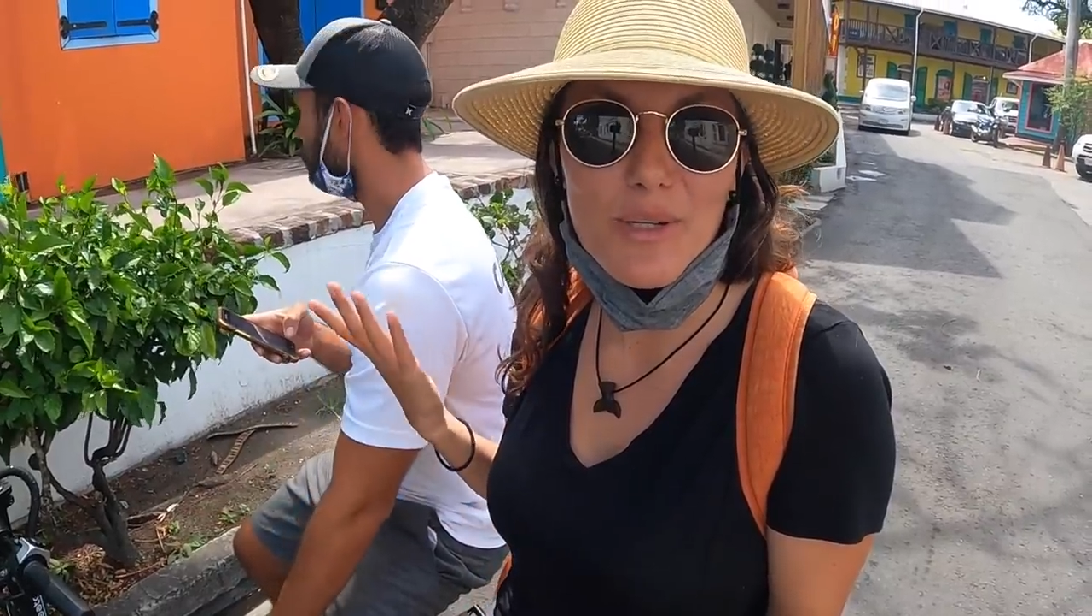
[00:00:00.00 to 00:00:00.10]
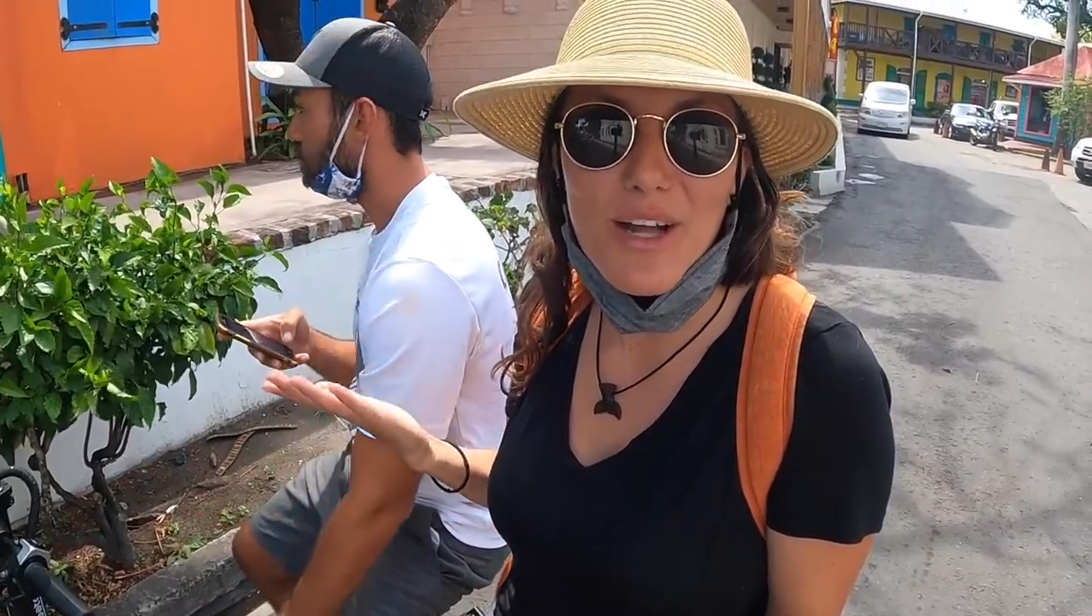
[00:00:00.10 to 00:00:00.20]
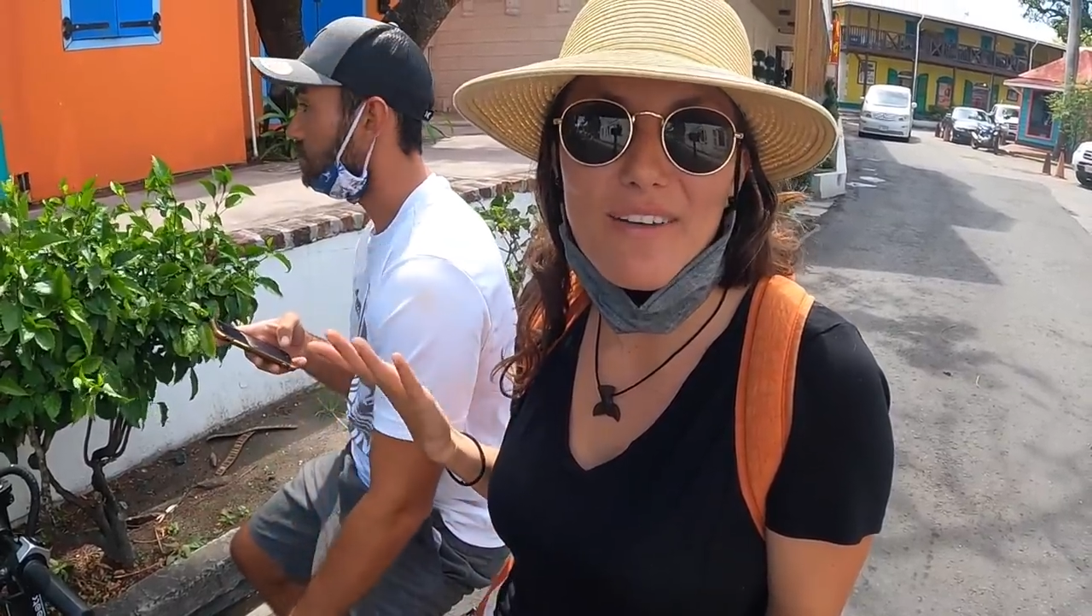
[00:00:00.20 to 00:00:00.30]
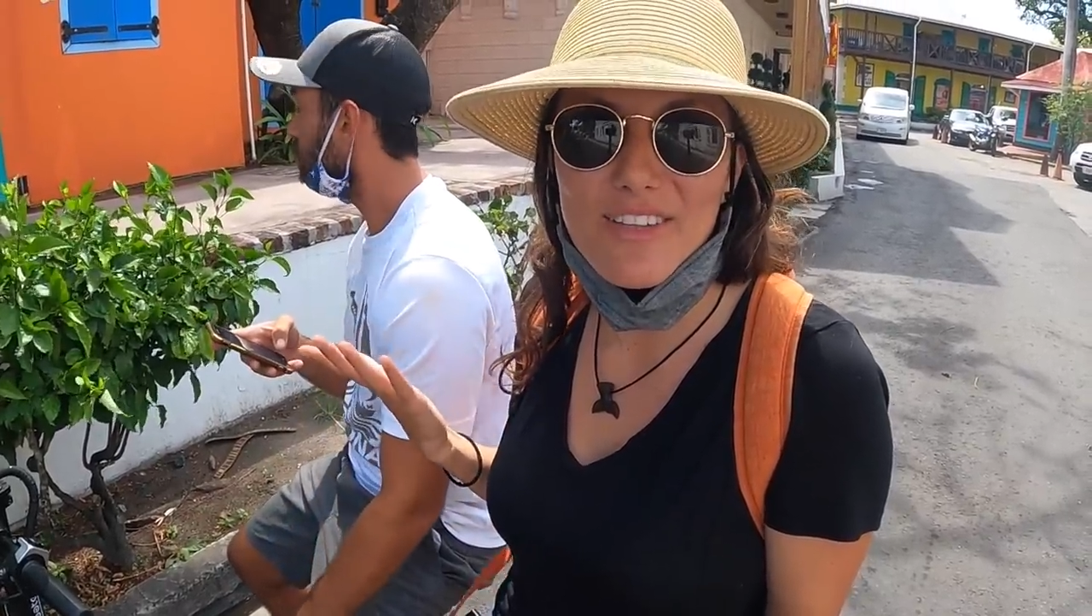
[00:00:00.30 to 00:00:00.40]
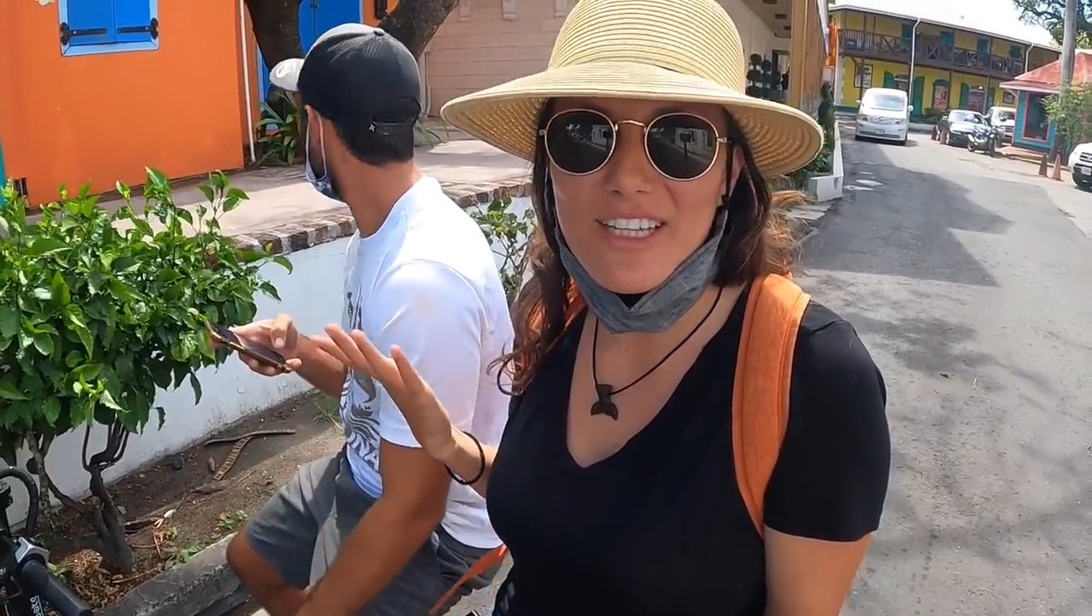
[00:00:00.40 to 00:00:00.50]
but
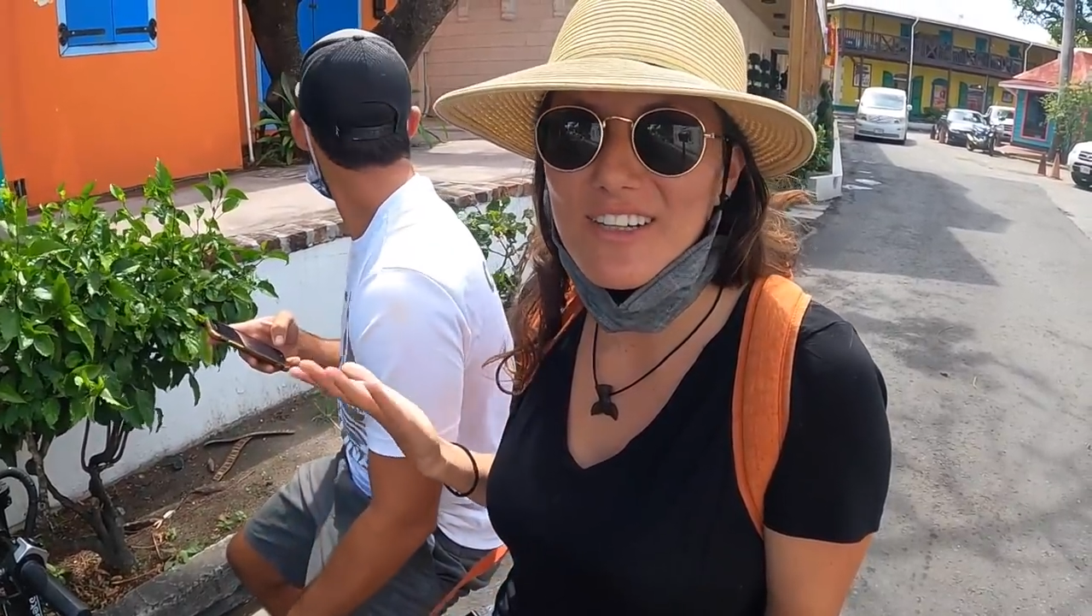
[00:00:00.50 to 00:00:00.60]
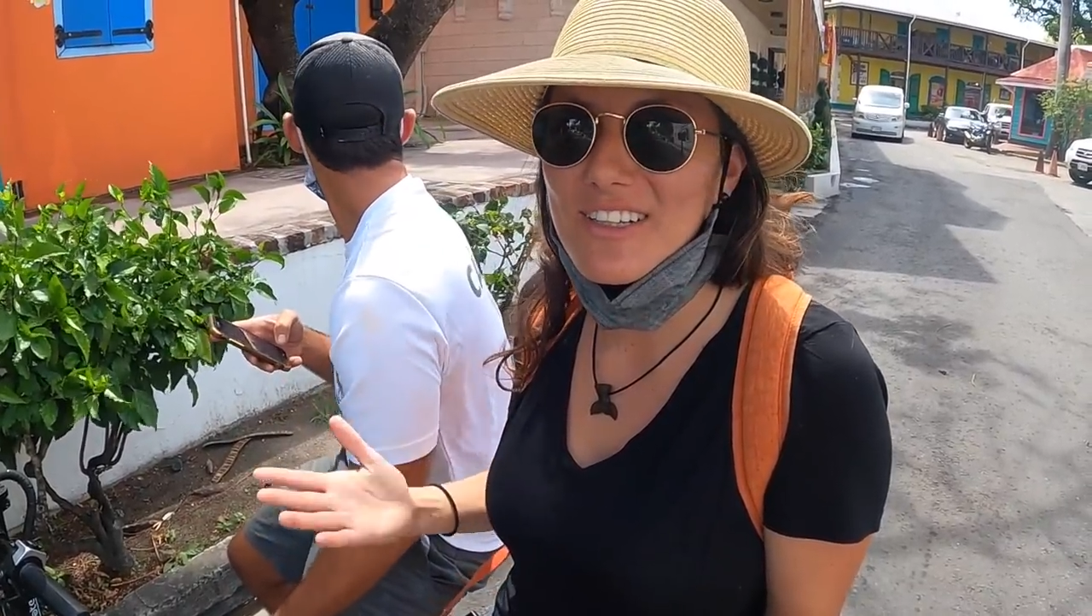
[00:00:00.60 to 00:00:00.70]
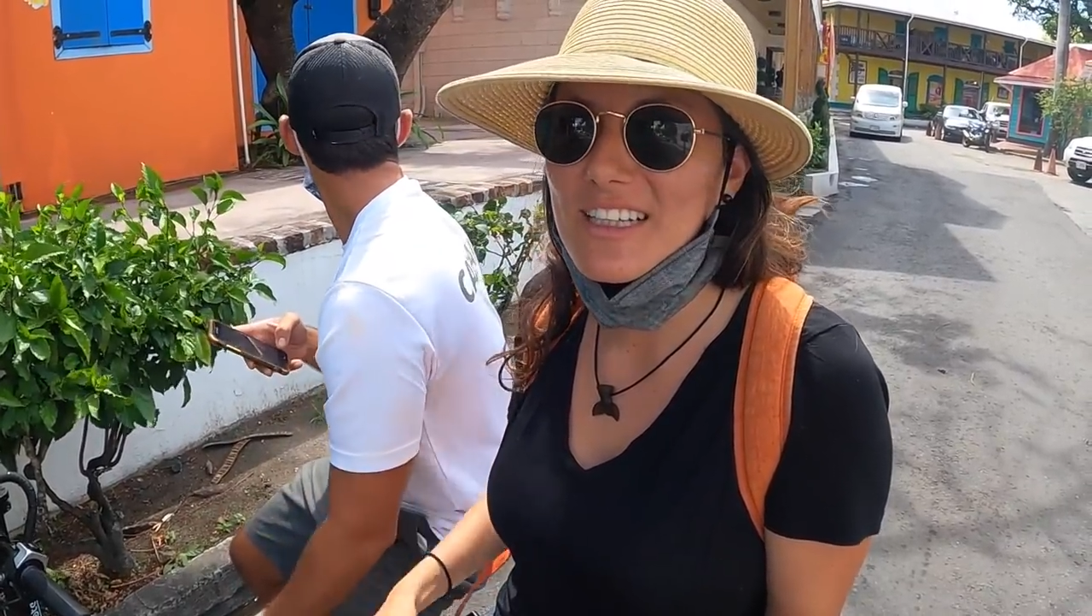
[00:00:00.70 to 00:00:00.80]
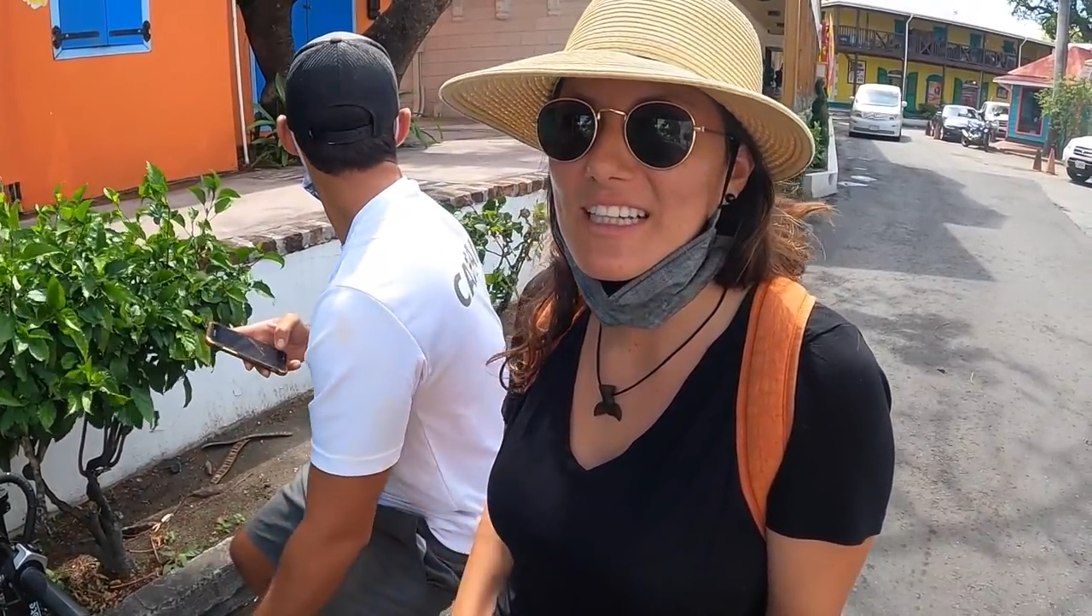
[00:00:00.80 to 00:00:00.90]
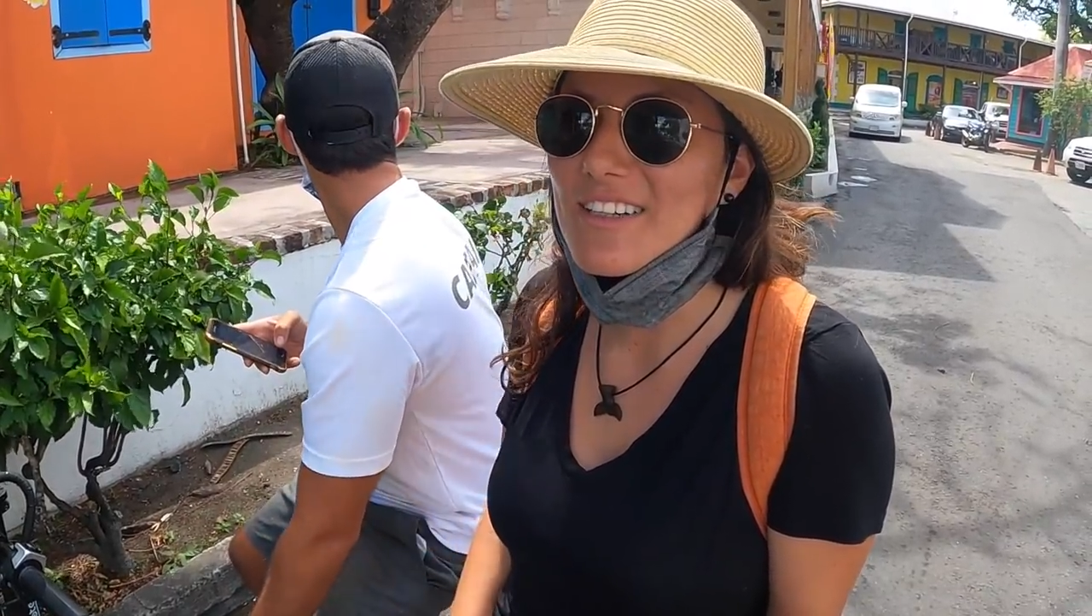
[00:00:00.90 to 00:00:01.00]
we don't have the
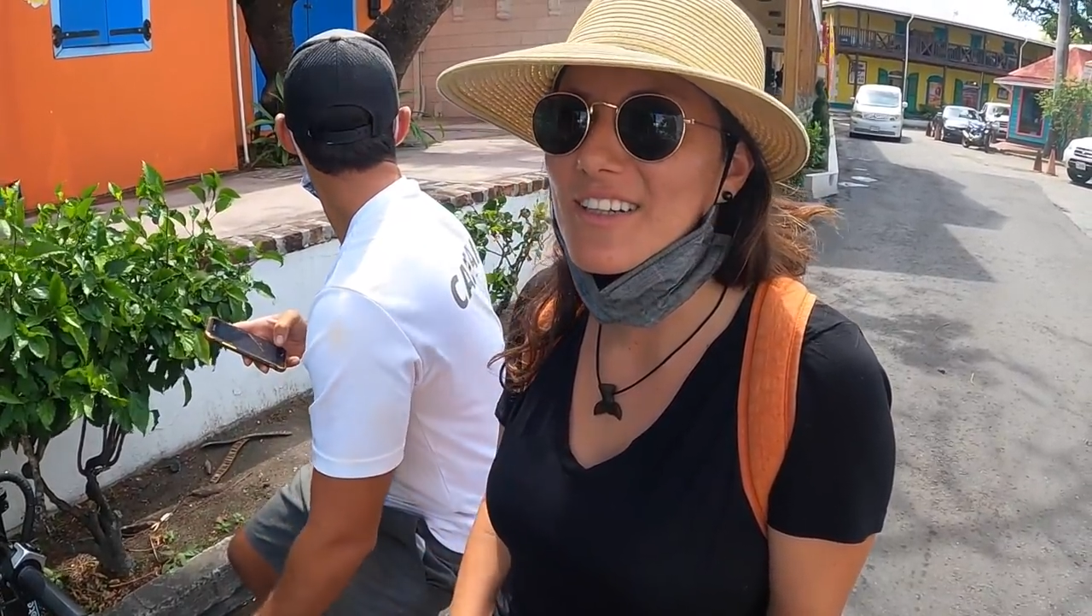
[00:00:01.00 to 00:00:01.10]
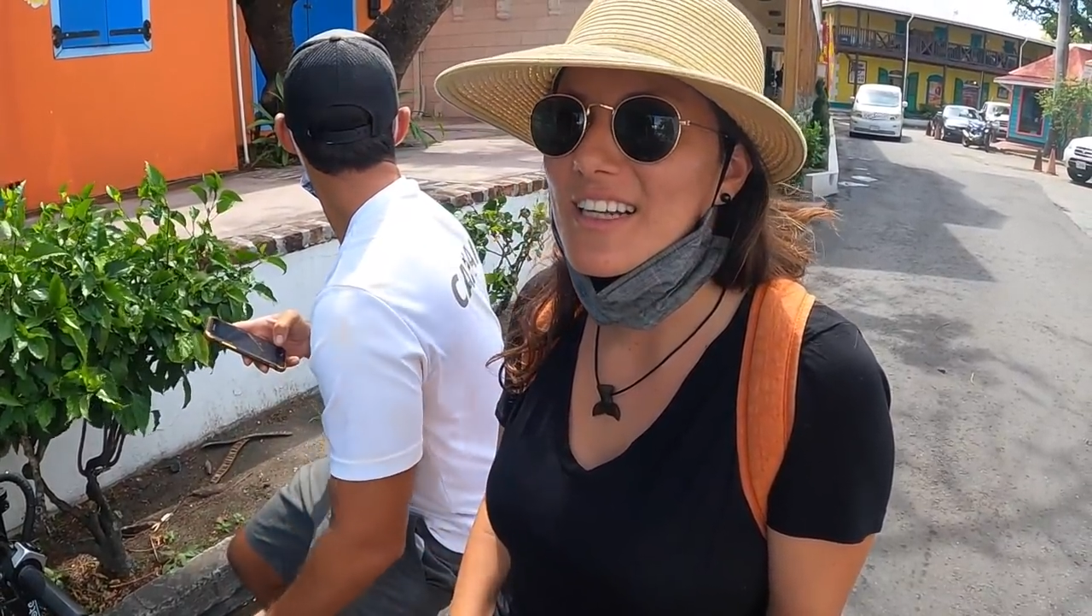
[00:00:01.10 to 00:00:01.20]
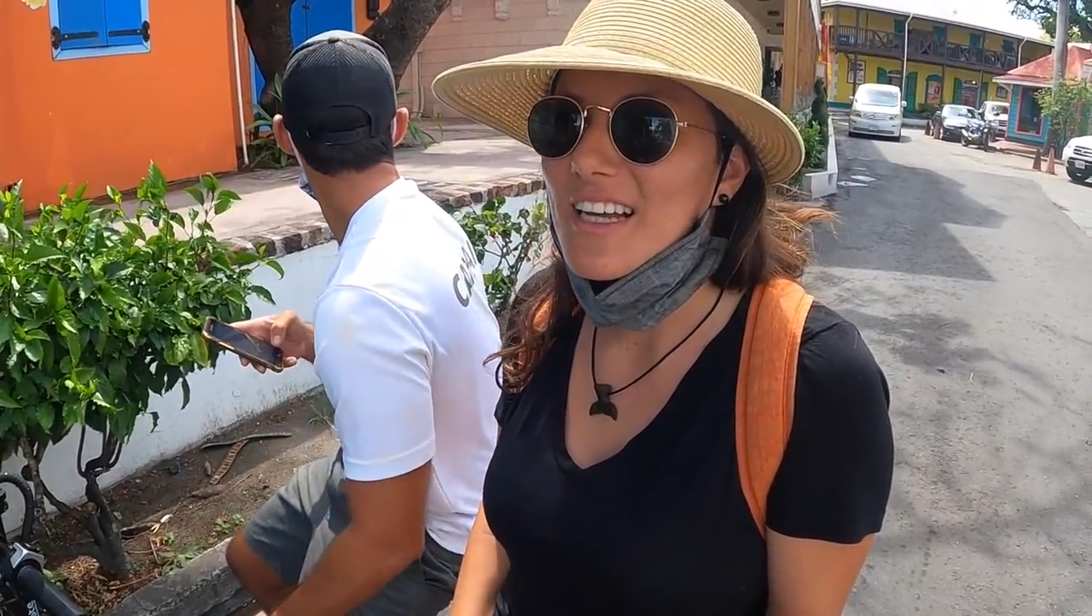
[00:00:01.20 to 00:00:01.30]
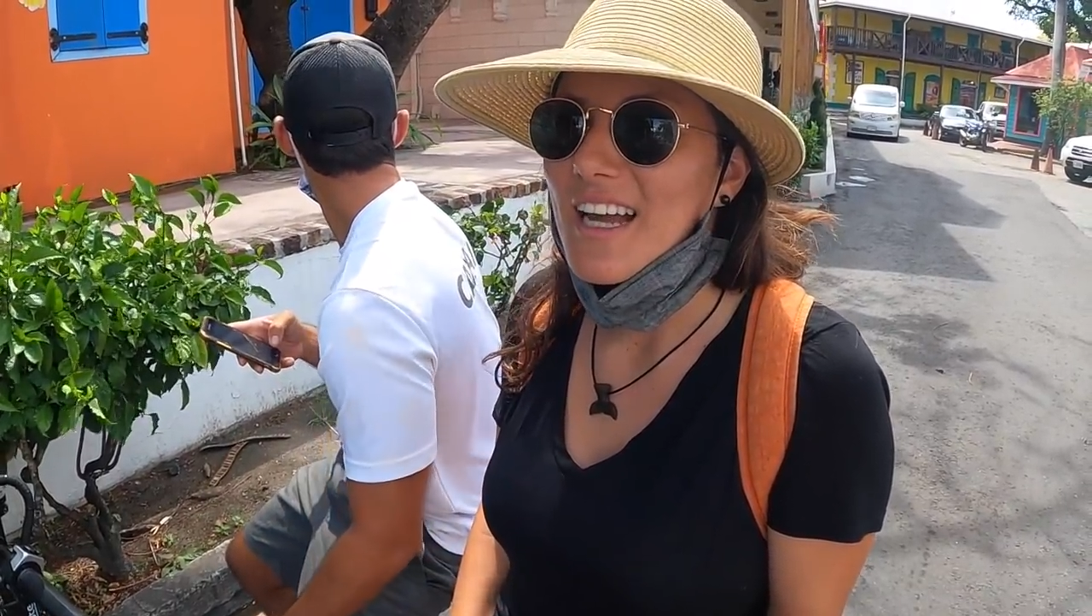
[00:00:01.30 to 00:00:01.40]
ear cleaner.